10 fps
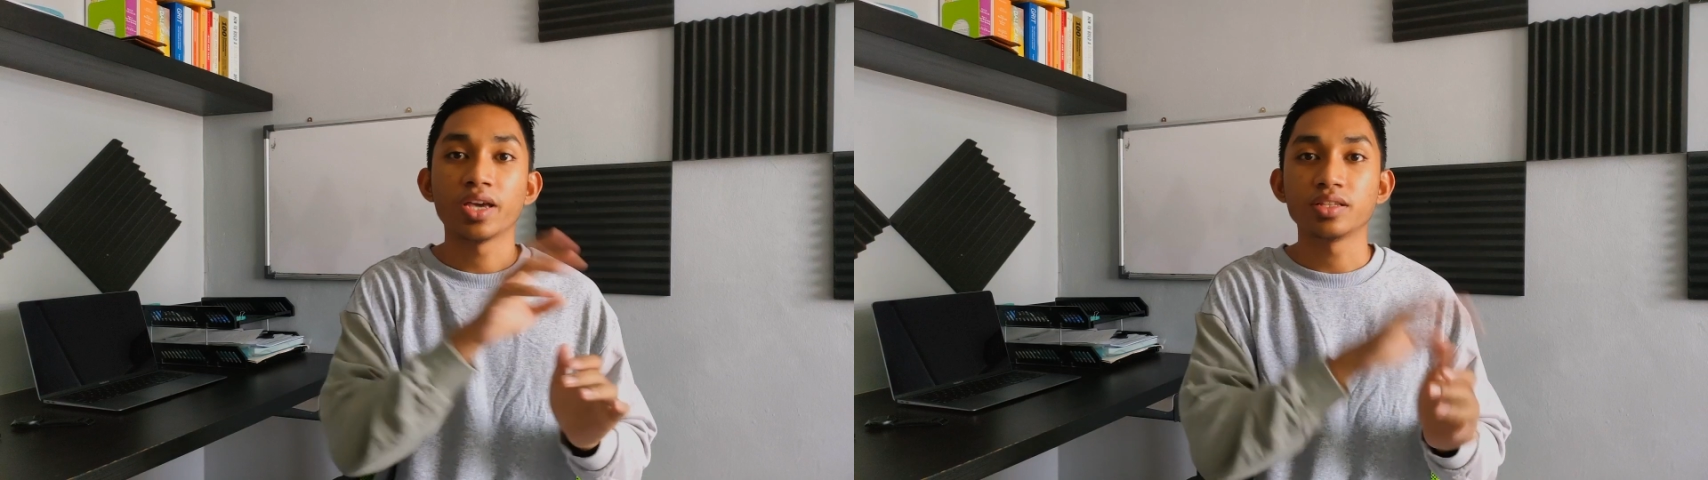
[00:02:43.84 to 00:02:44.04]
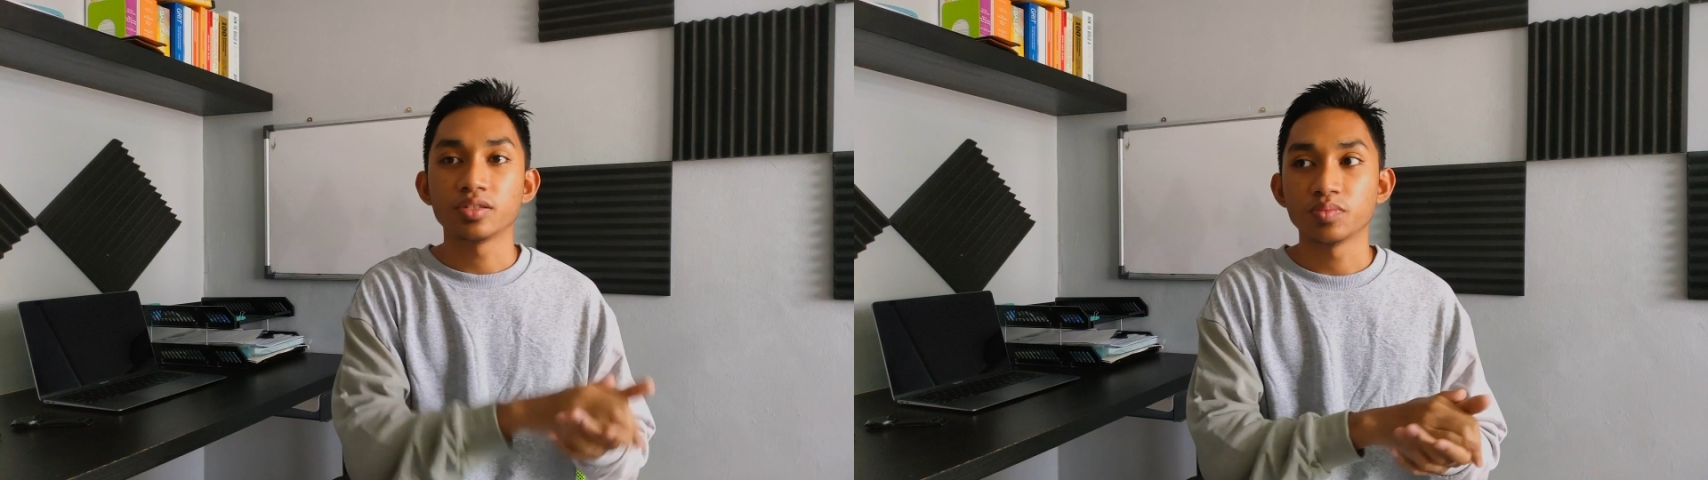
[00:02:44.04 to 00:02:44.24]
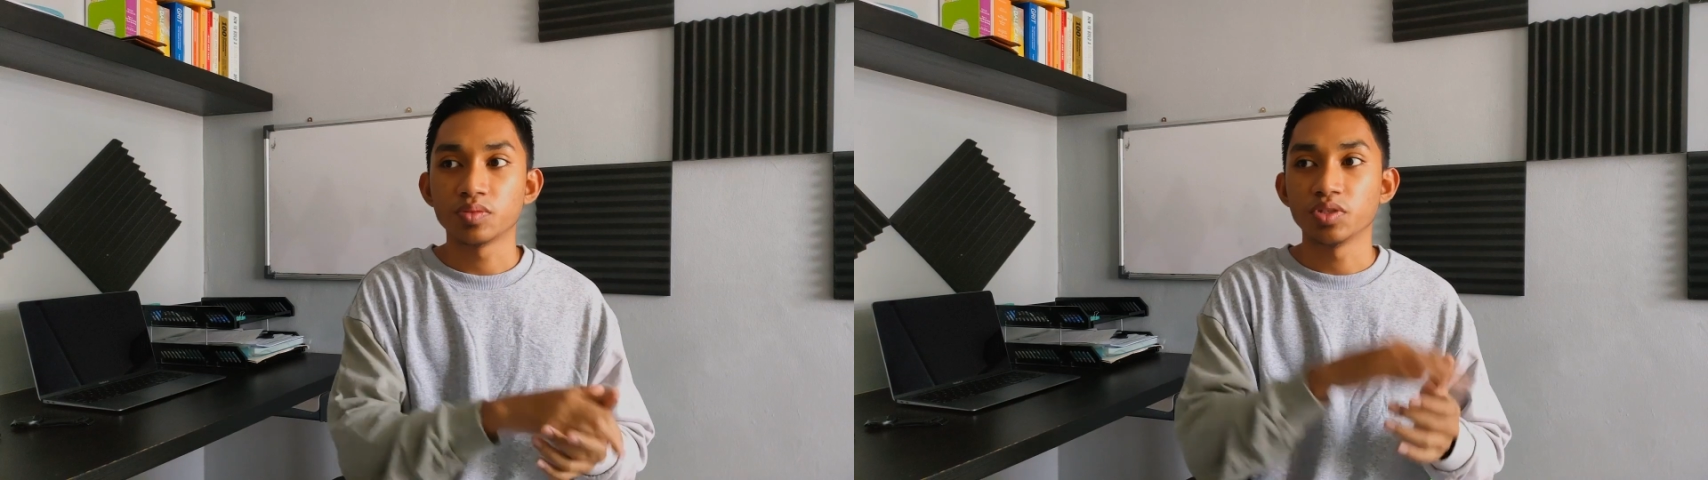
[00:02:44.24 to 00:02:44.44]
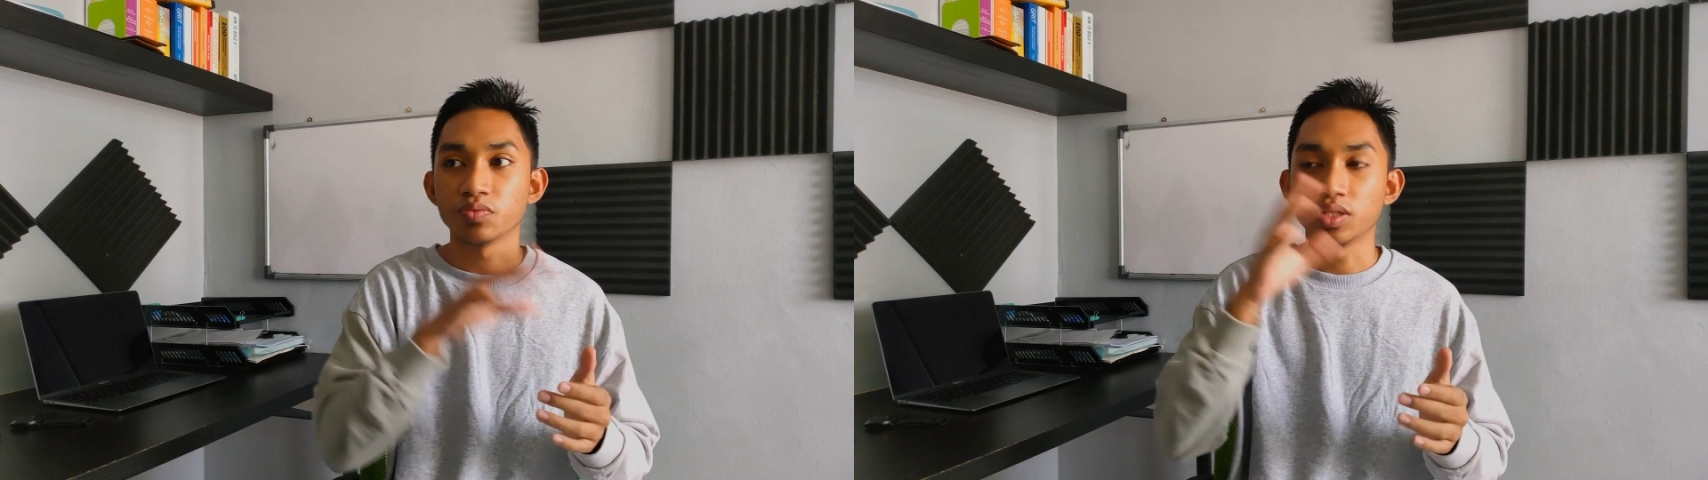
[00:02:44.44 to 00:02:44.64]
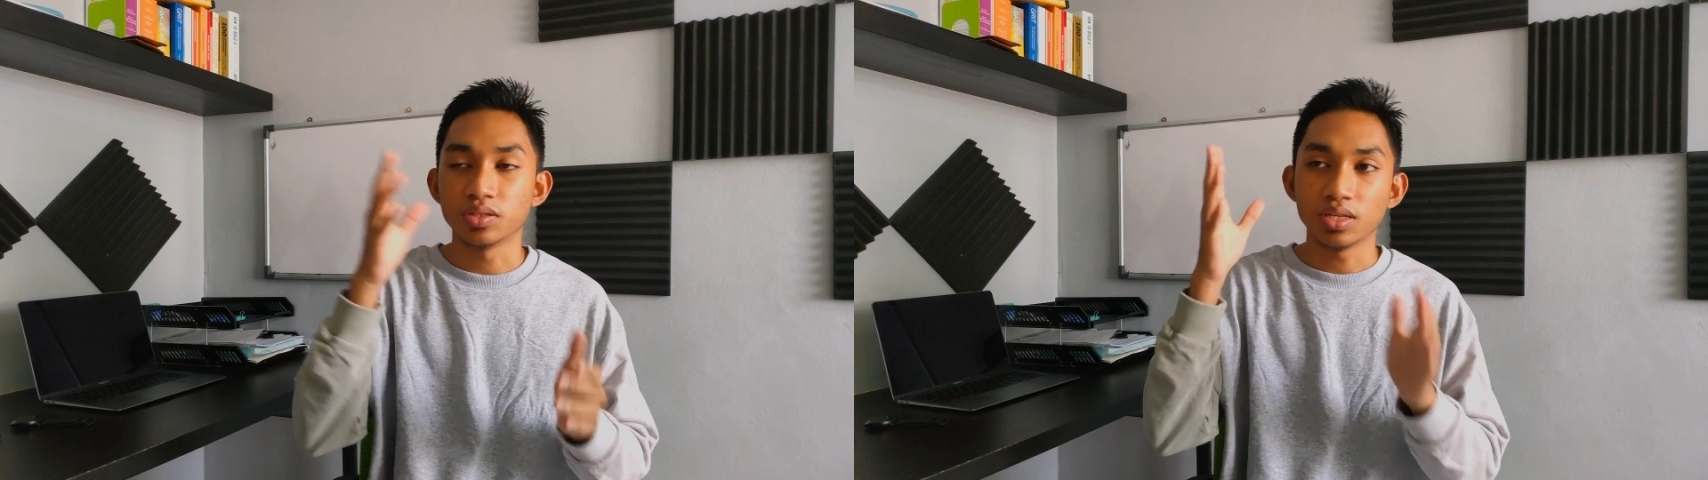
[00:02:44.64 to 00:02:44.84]
items
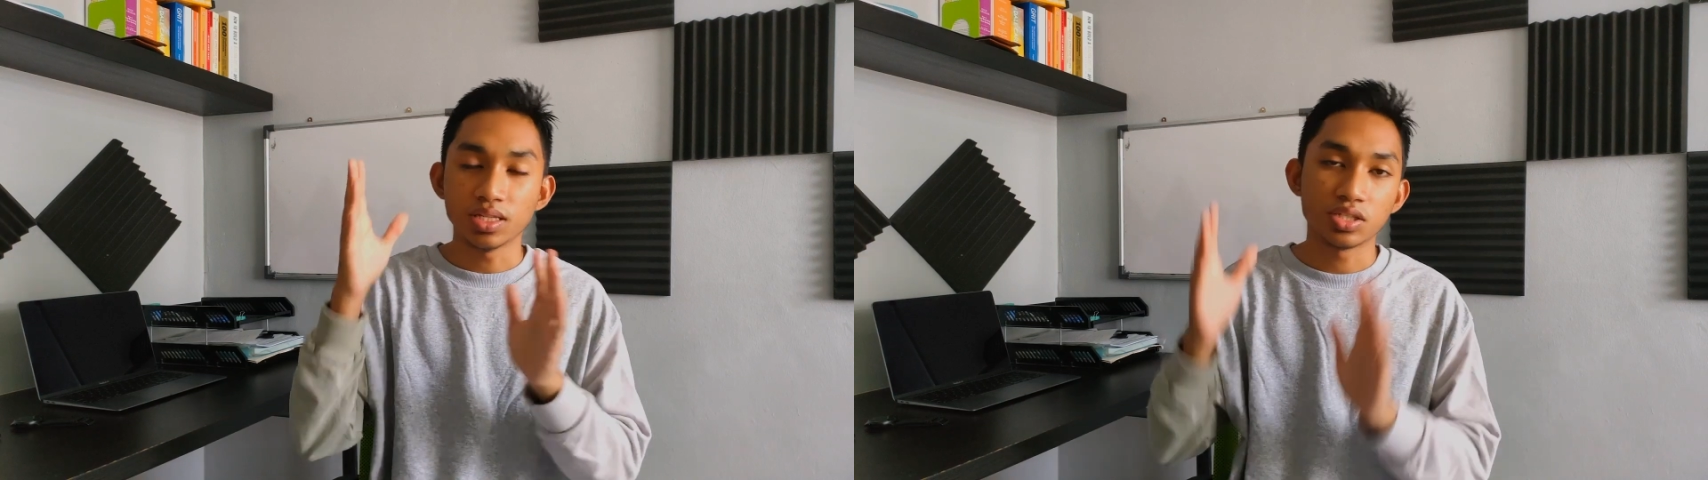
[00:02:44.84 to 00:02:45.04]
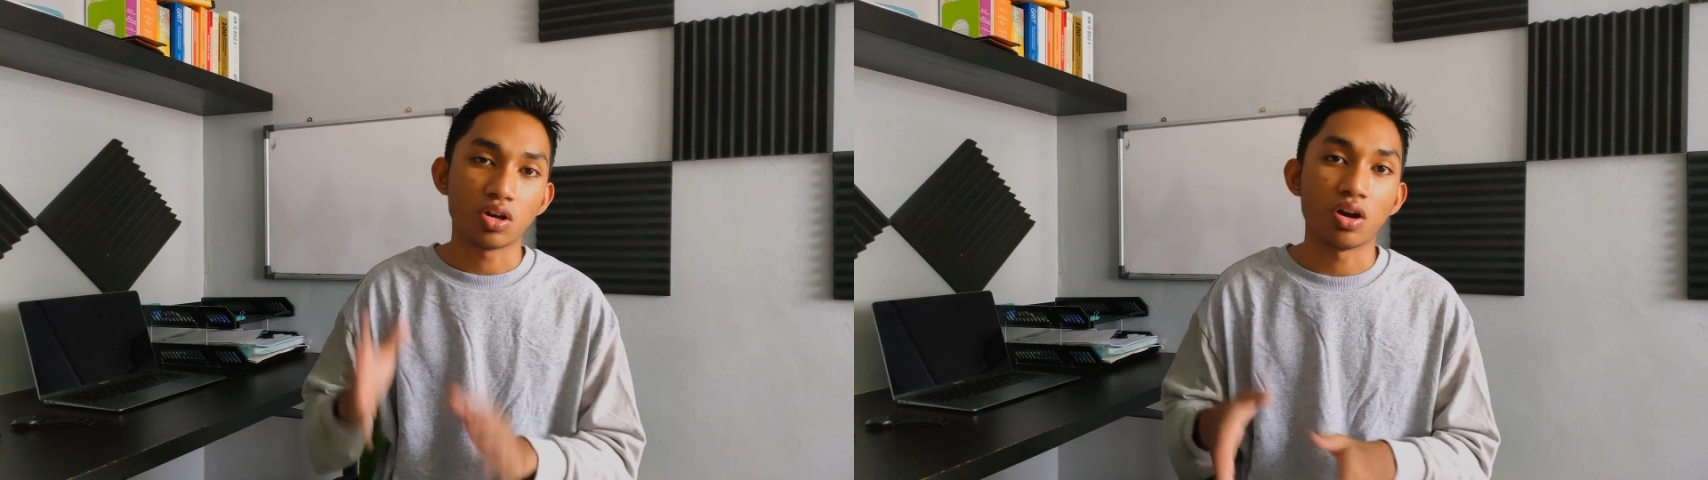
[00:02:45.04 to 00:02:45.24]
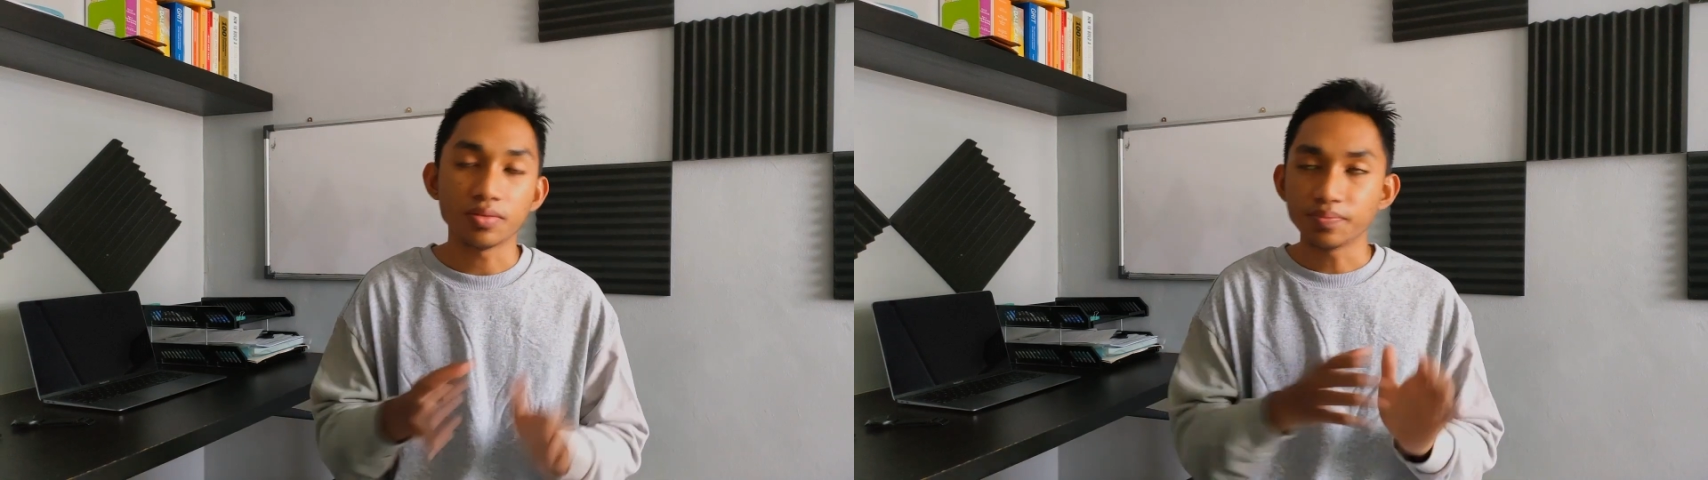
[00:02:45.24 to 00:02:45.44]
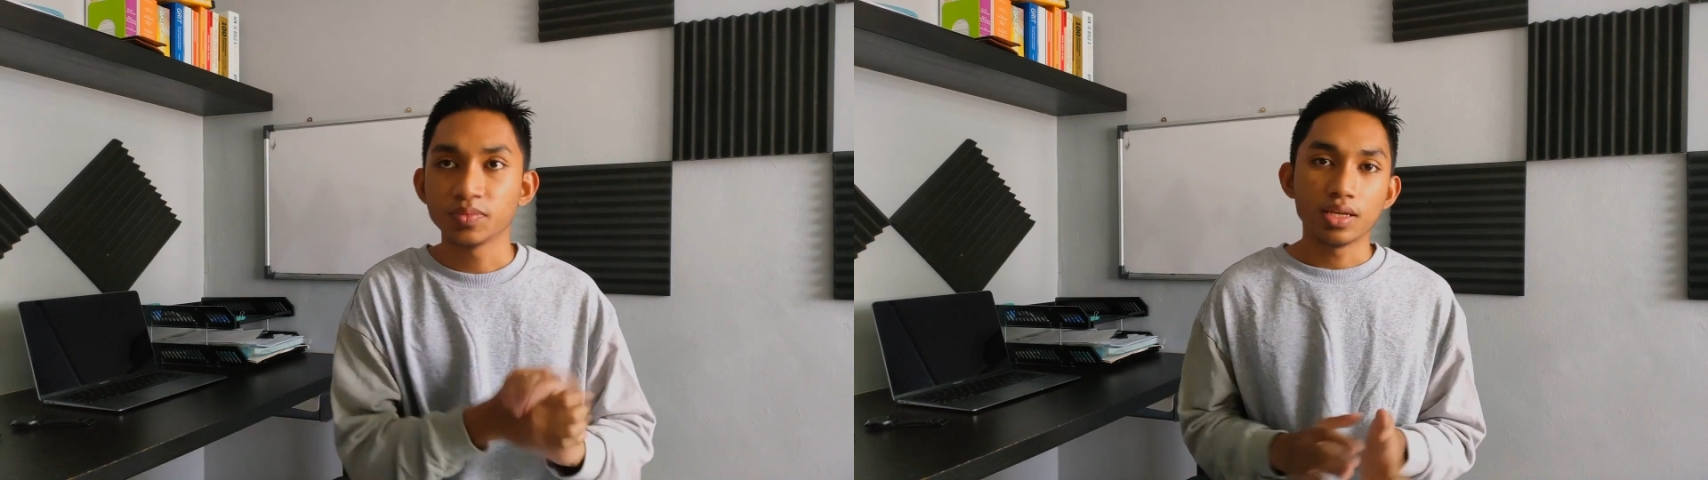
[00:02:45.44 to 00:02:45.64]
between each column.